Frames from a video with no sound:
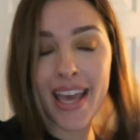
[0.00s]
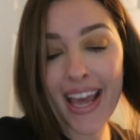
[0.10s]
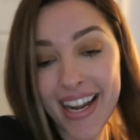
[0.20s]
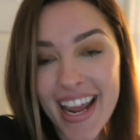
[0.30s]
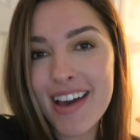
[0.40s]

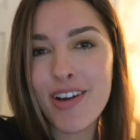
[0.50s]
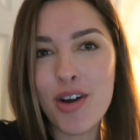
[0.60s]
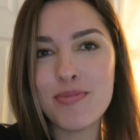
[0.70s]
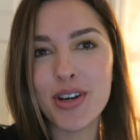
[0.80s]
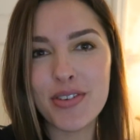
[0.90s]
And I have
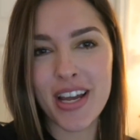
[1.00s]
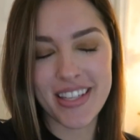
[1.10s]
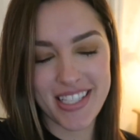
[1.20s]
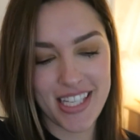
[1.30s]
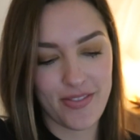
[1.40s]
Home Alone on
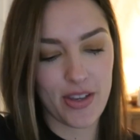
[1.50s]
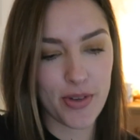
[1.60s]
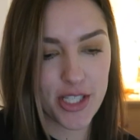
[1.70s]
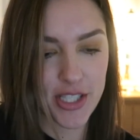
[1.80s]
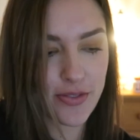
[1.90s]
the TV,
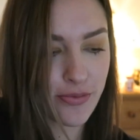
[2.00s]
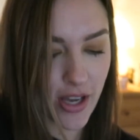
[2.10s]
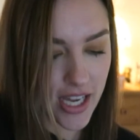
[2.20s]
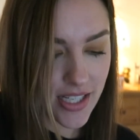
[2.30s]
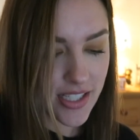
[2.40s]
which is
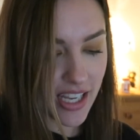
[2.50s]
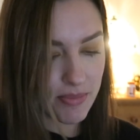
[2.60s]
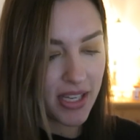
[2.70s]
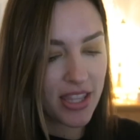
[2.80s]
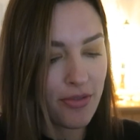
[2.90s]
fun to
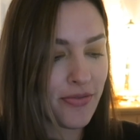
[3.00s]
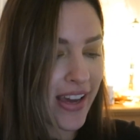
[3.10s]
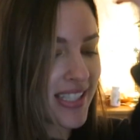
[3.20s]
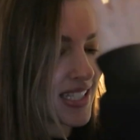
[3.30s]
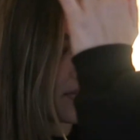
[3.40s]
get me in the
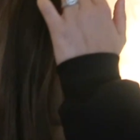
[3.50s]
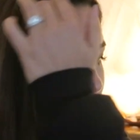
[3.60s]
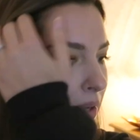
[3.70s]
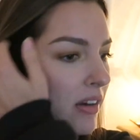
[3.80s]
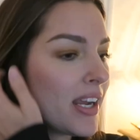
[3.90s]
festive
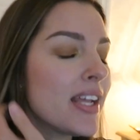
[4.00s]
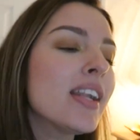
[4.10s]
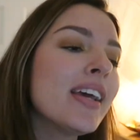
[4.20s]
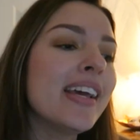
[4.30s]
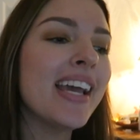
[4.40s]

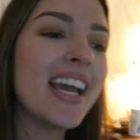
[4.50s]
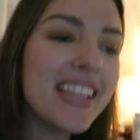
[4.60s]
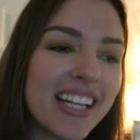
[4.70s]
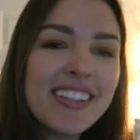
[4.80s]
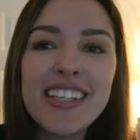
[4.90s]
spirit.
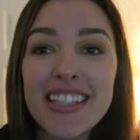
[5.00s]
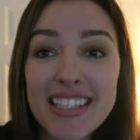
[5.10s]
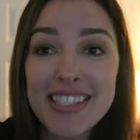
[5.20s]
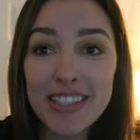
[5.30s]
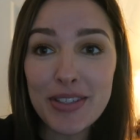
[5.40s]
And then look at
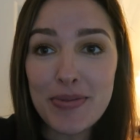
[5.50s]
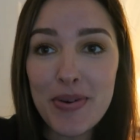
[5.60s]
this little